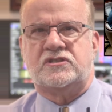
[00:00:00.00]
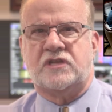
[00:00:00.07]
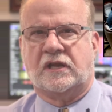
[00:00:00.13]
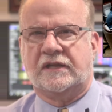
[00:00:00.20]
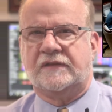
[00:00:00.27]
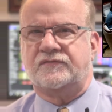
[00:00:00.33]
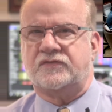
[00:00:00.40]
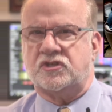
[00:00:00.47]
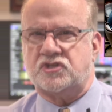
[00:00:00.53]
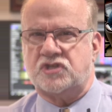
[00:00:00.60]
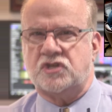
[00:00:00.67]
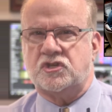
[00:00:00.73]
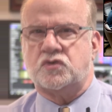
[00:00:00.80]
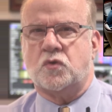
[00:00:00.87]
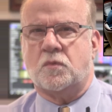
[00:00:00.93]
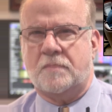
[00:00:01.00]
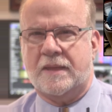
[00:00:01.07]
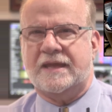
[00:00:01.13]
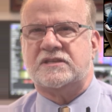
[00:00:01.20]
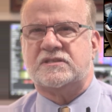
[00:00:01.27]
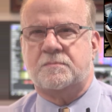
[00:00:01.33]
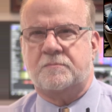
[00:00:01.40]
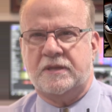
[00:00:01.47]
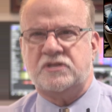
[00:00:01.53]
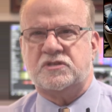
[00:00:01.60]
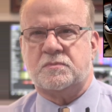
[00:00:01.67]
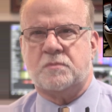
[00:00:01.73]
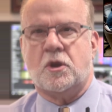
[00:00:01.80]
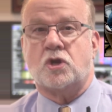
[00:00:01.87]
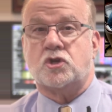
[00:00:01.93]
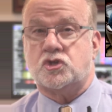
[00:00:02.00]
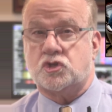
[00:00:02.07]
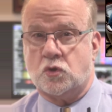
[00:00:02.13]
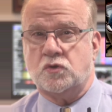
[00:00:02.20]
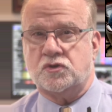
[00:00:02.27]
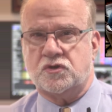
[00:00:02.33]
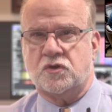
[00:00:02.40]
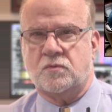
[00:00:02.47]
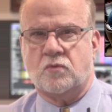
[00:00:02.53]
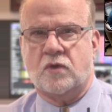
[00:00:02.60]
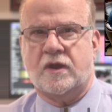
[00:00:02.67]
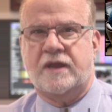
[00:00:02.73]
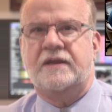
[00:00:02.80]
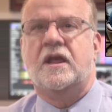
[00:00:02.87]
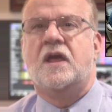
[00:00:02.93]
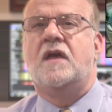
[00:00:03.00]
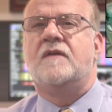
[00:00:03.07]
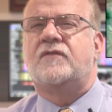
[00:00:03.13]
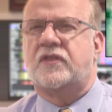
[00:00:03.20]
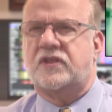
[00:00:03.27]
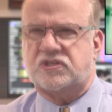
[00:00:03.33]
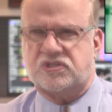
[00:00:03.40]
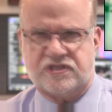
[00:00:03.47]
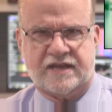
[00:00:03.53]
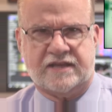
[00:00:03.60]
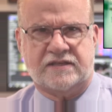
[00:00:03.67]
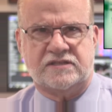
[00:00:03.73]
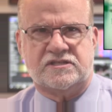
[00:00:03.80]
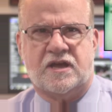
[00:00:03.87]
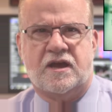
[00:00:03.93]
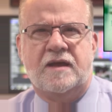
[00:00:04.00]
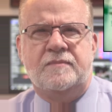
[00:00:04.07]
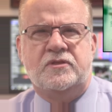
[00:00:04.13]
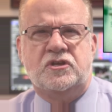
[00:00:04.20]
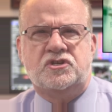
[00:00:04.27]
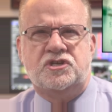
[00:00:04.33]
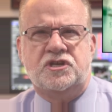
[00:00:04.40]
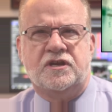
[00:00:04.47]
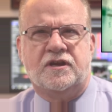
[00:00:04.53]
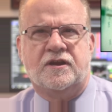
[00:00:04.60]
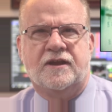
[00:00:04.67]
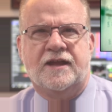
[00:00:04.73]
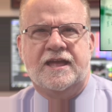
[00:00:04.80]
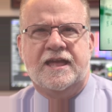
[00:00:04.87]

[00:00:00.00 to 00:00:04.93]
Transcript: to lift the central bank's benchmark short term rate for the second time this year